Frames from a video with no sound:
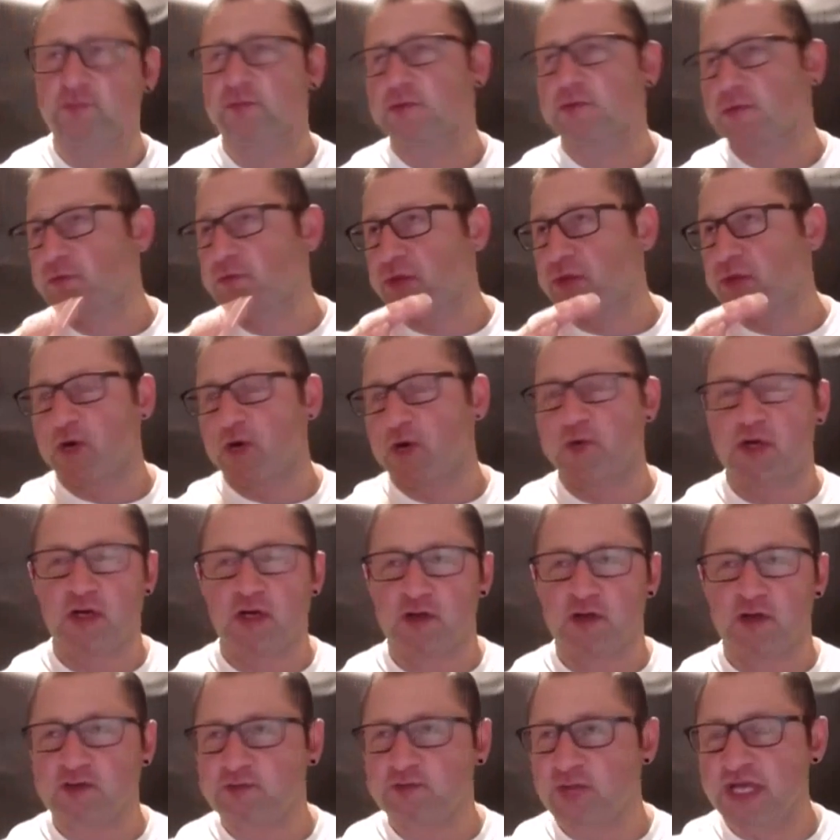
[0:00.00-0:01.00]

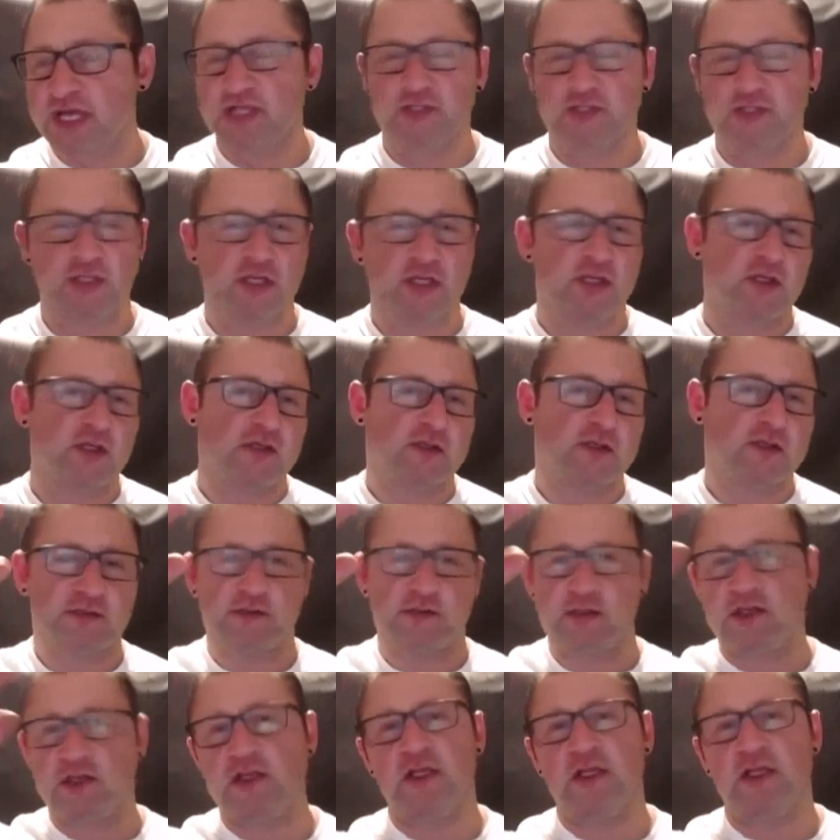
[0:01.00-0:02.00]
barbells,
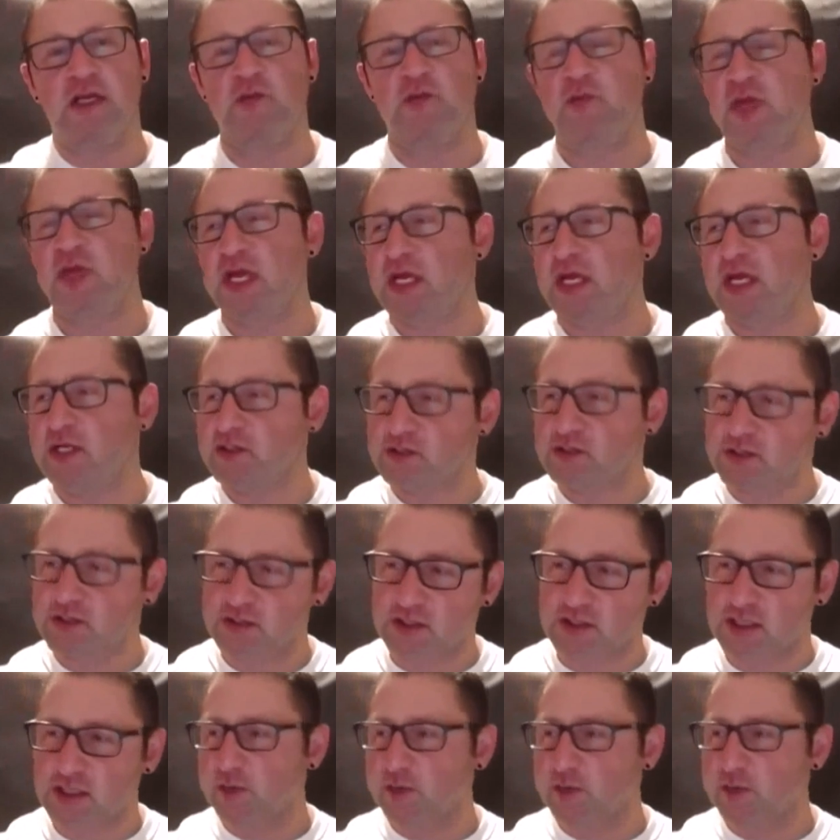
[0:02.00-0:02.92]
benches, incline bench.